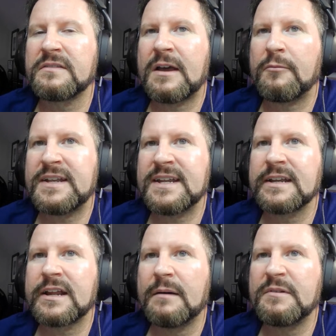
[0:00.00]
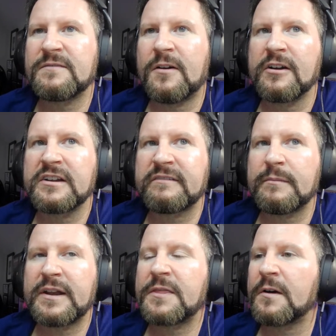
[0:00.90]
that we didn't come as far as
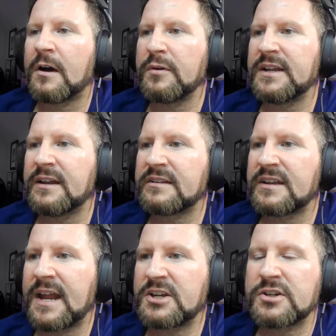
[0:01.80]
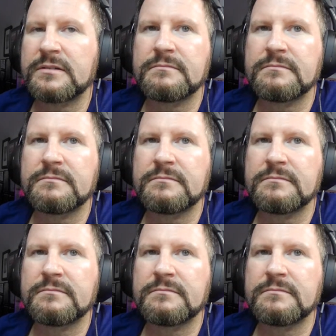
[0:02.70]
everybody thought we did as a nation.